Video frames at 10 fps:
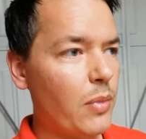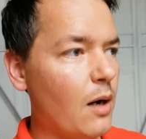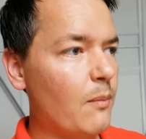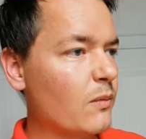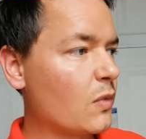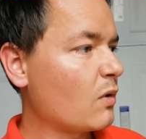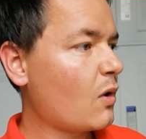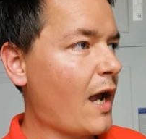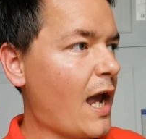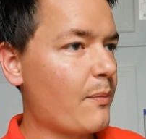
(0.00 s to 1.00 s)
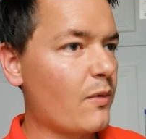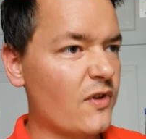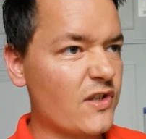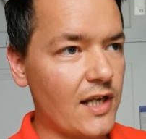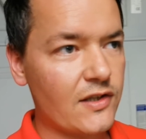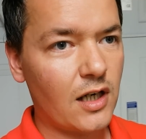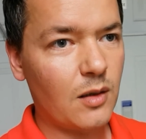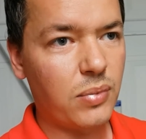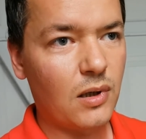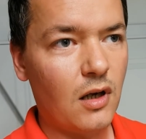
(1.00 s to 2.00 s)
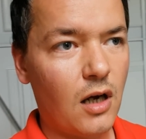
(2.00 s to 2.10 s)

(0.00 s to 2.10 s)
but I'm quite happy with the setup.